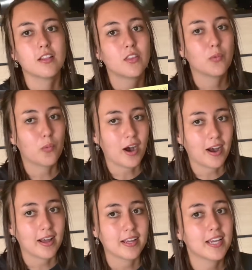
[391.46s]
The
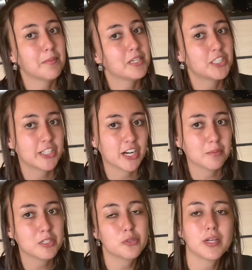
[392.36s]
why can be shared
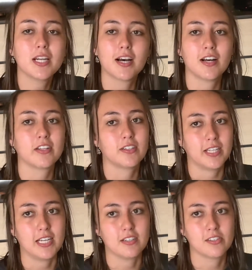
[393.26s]
between other
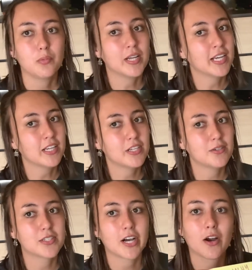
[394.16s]
links. We can
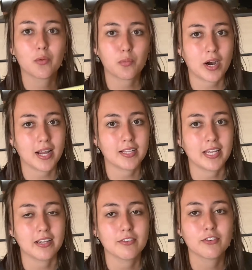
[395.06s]
use our why
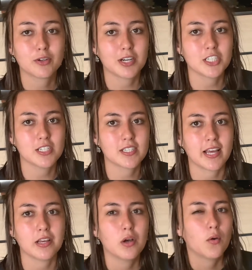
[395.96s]
link for questions
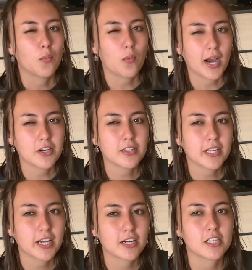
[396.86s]
like, why do the
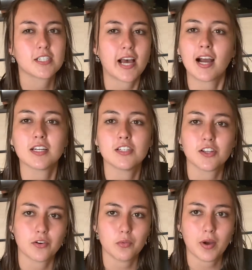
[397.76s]
characters act a
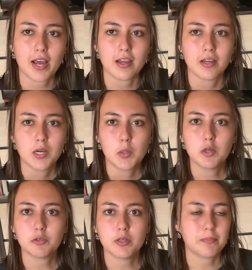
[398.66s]
certain way?
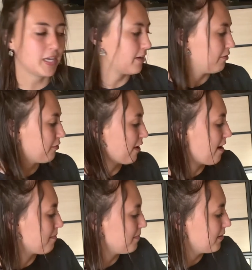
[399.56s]
Which would be
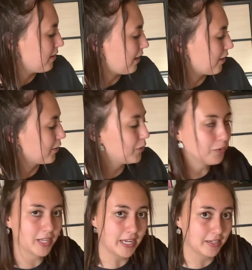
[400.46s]
from our
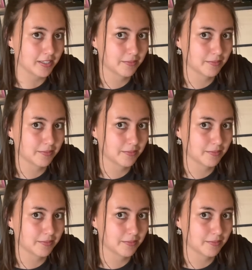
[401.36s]
who link.